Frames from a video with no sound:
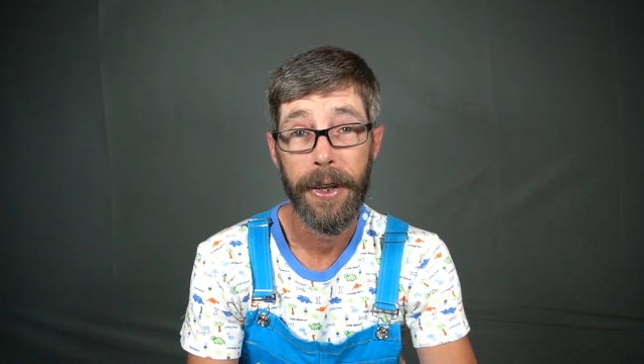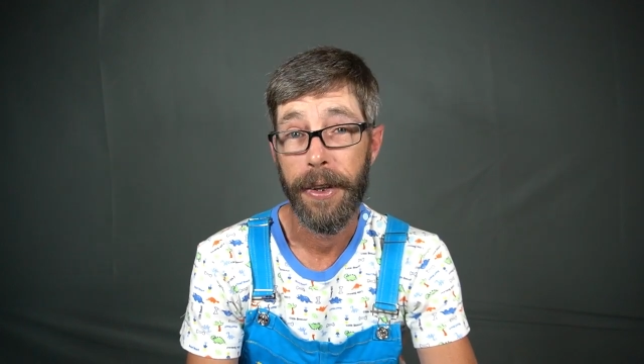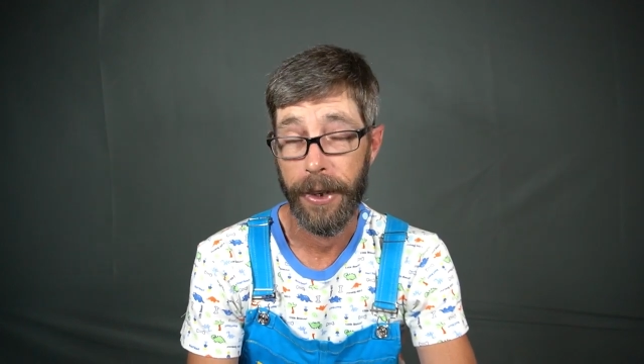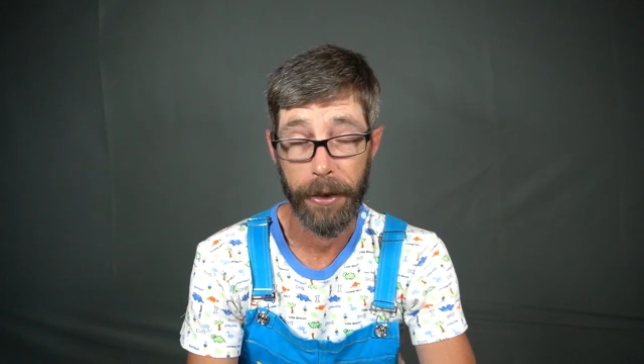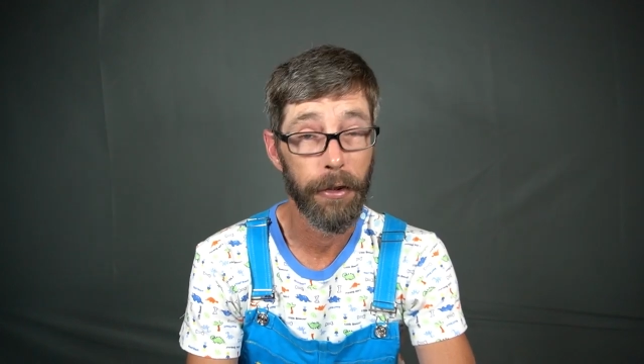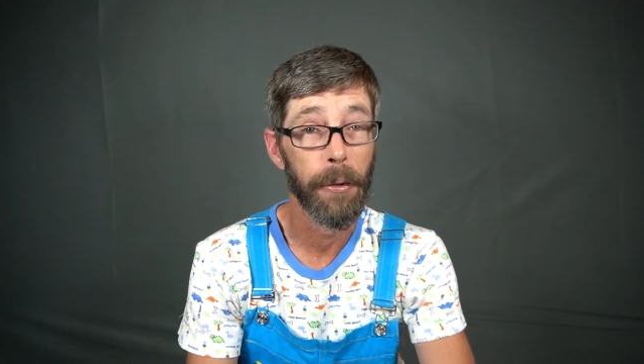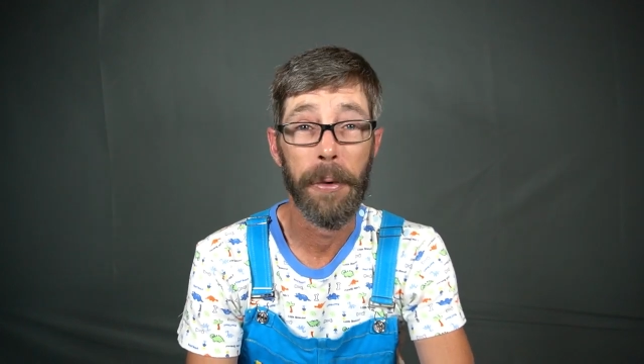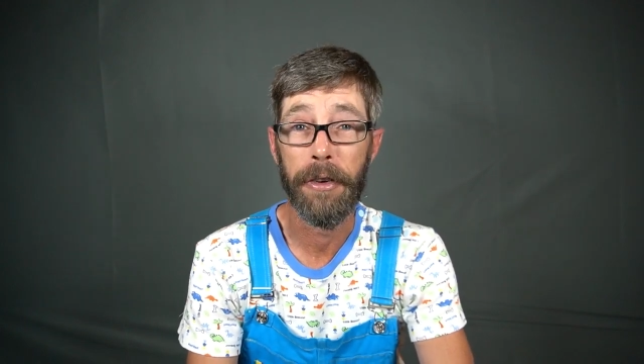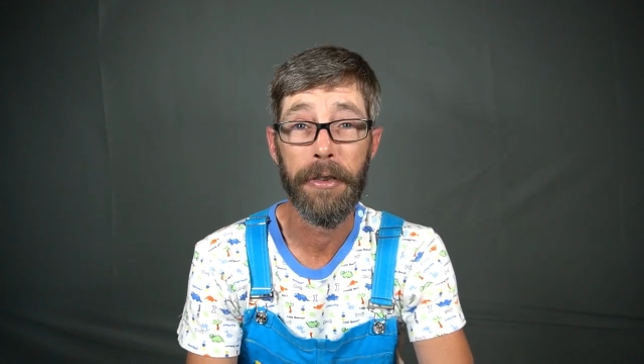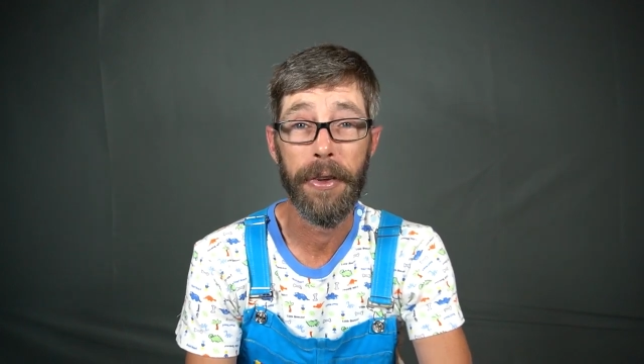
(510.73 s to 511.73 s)
Like so
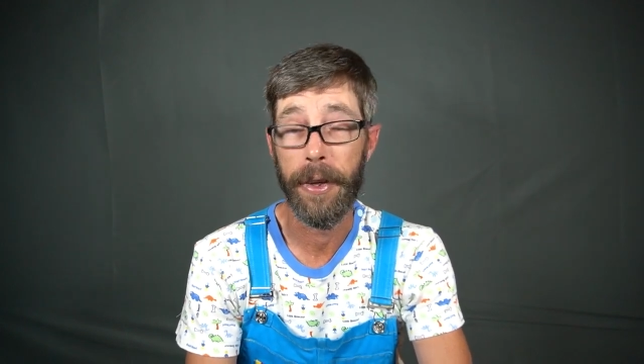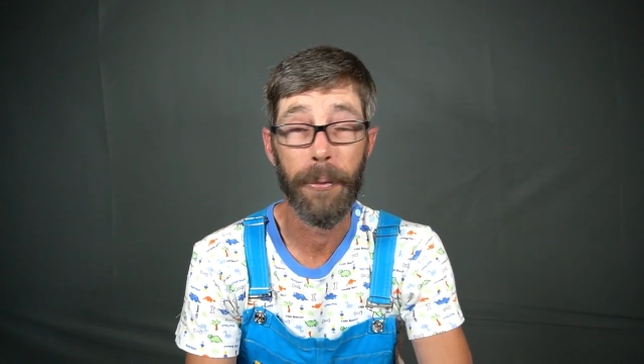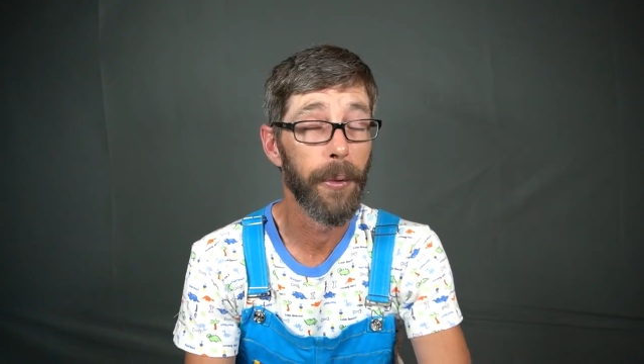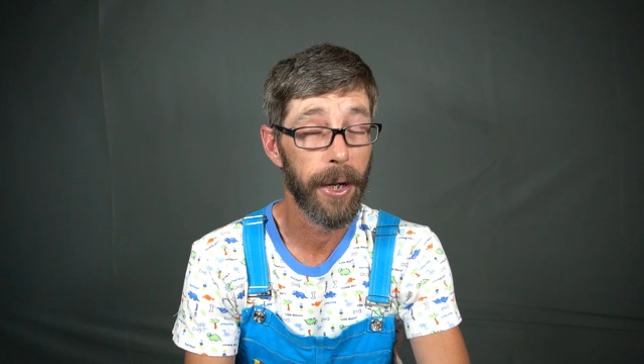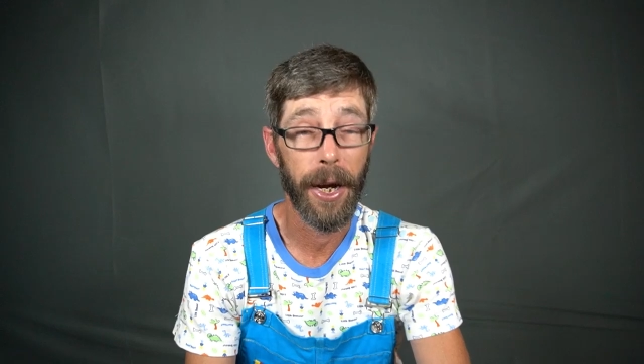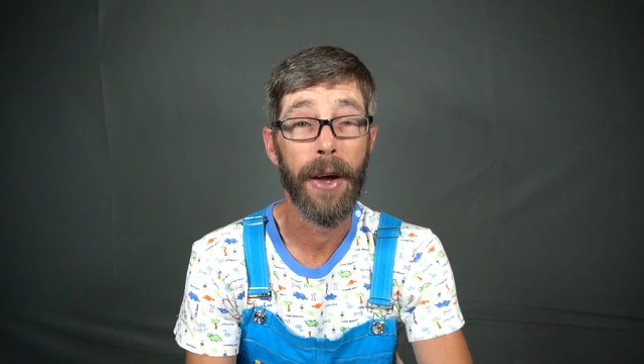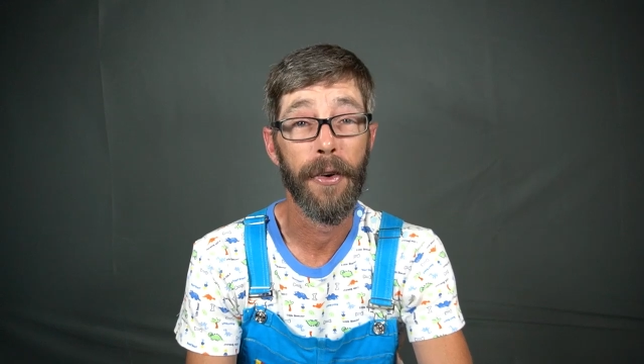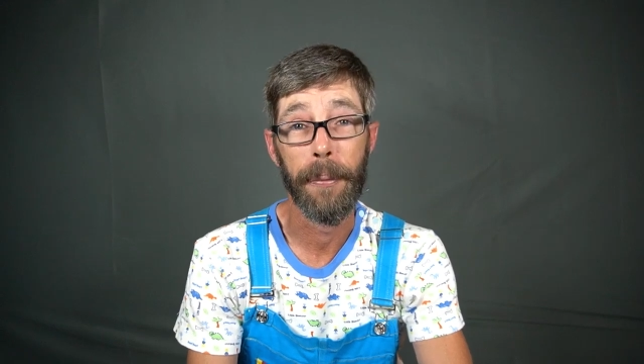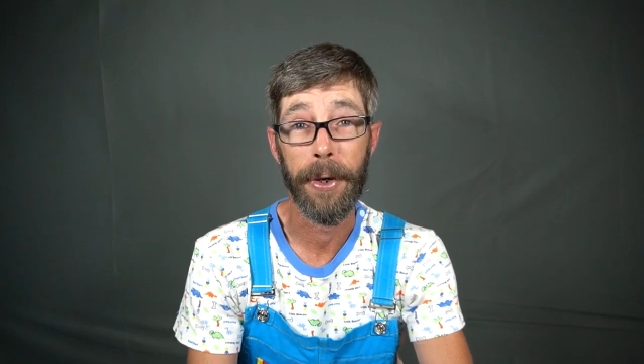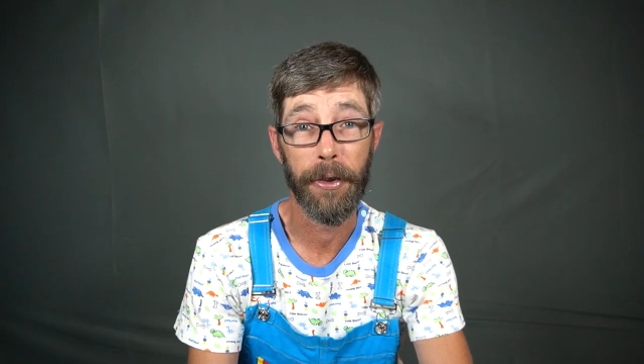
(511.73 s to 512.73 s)
much that when I got
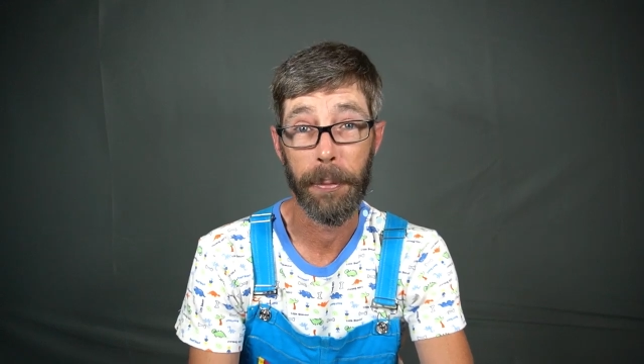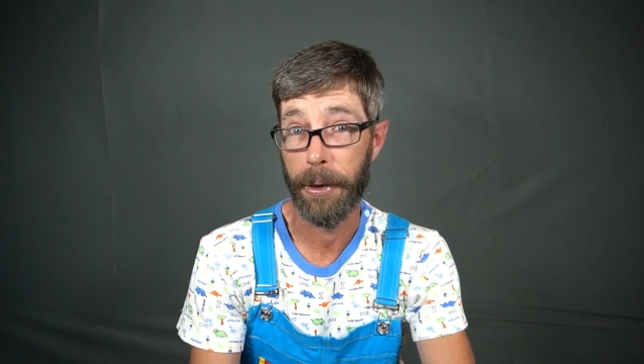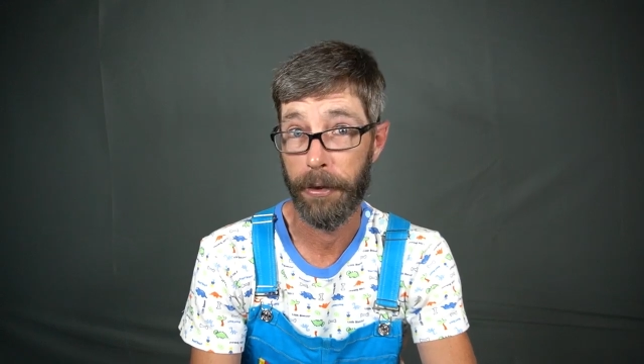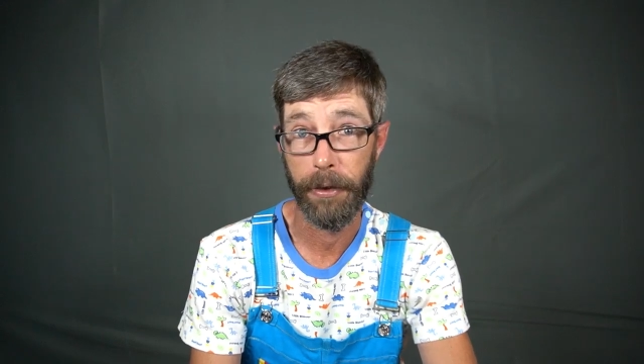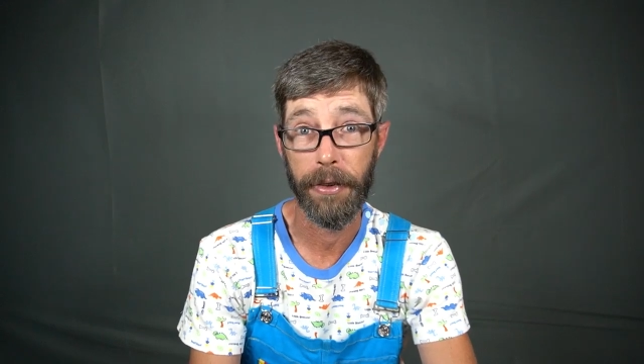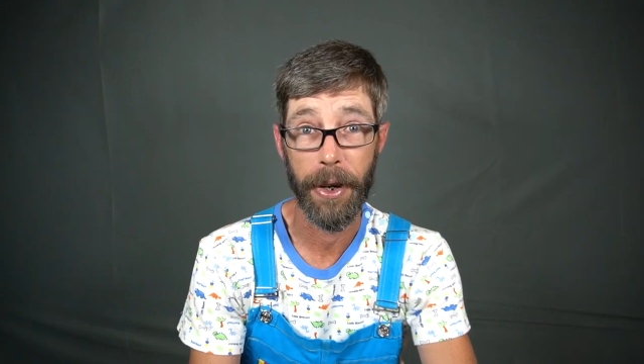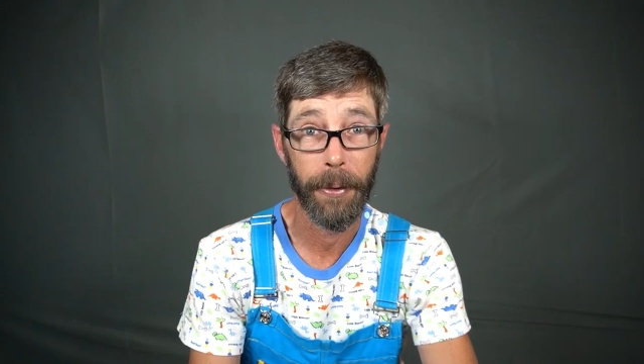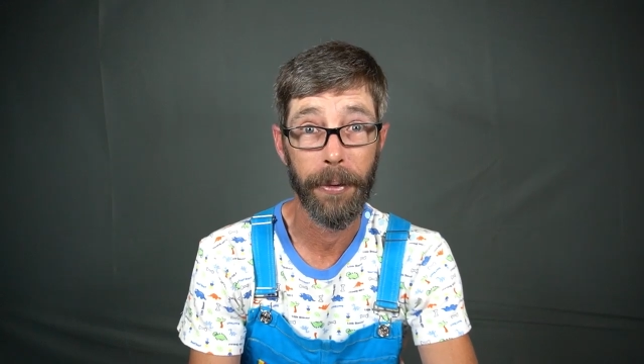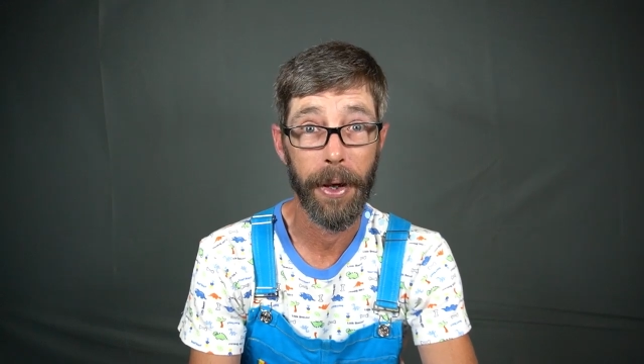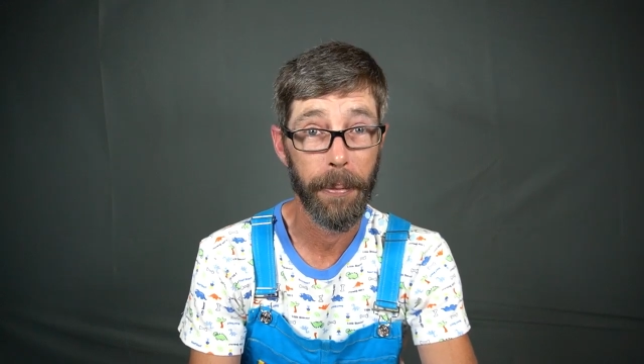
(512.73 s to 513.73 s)
home, I took pictures and
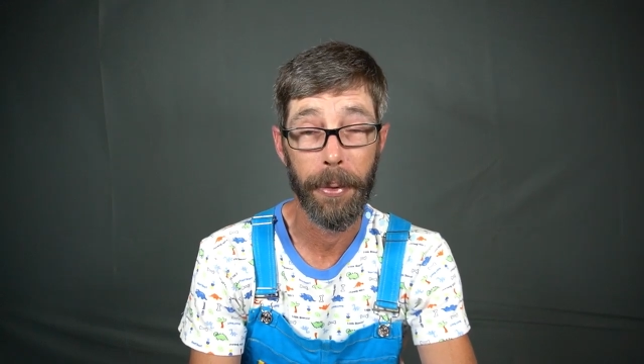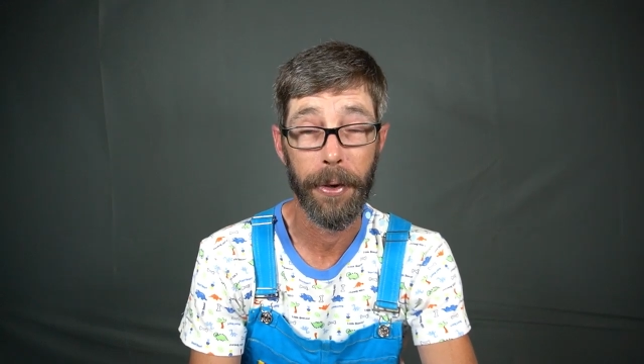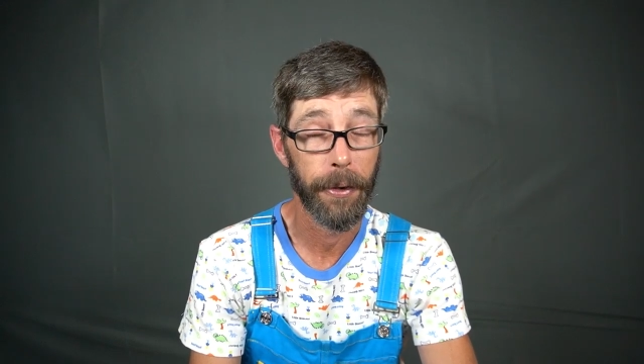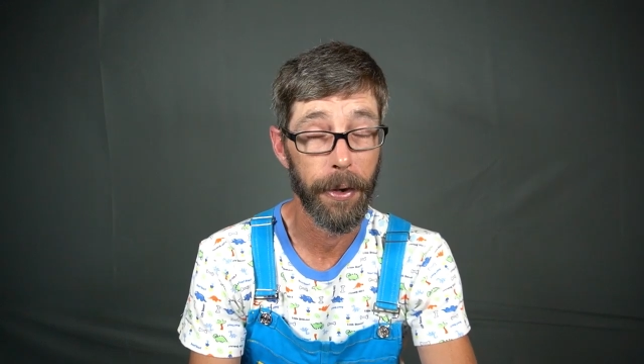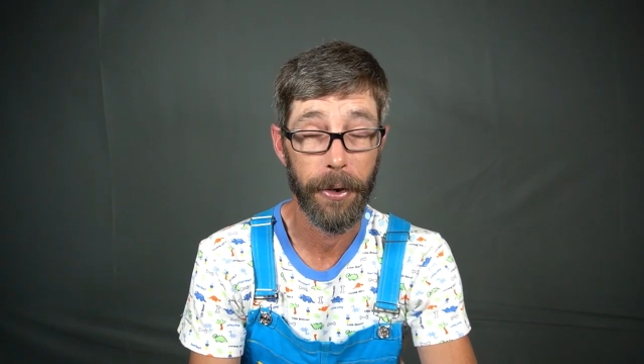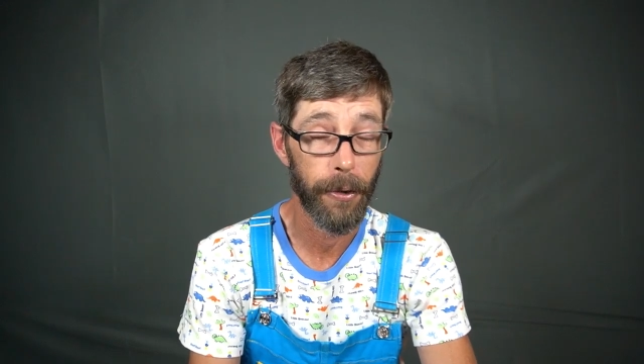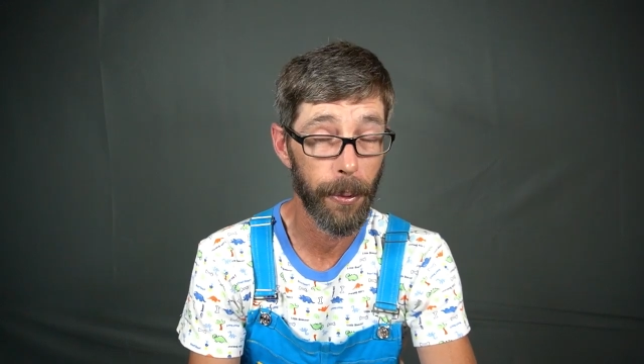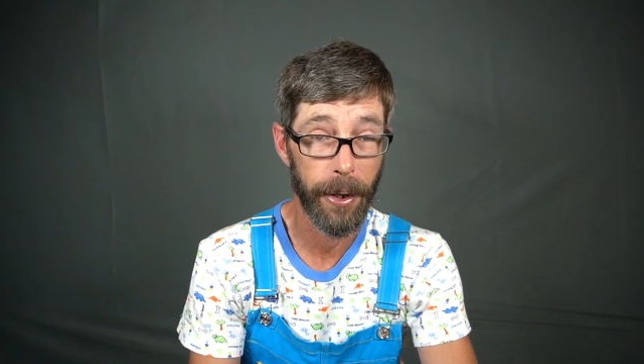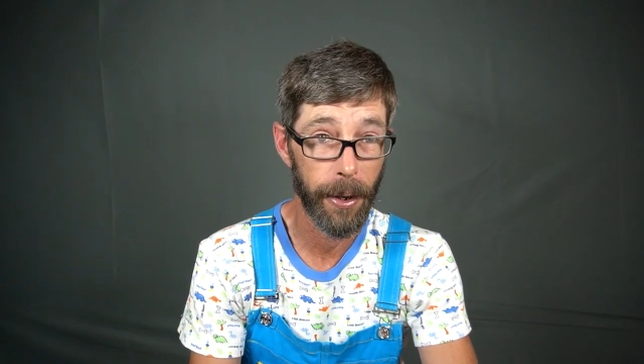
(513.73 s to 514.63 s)
I put it on Twitter.